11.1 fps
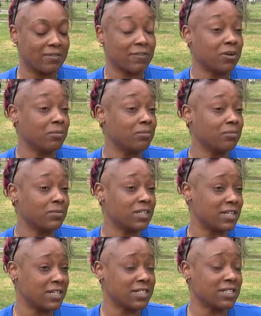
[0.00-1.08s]
it from the
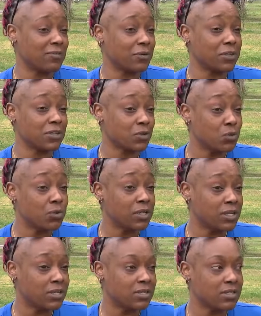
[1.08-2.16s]
distance of where the school
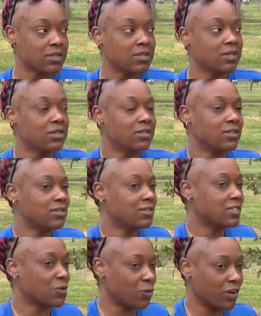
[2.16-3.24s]
is
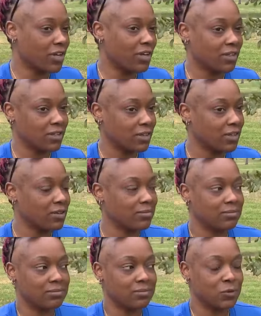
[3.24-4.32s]
to where he ended up
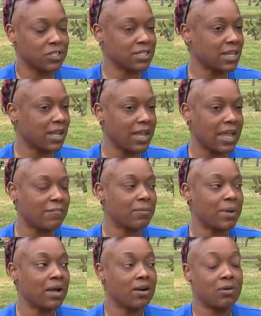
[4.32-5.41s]
which is like half a
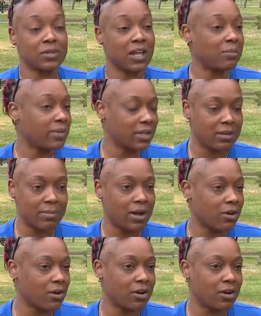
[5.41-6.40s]
mile without being hit by a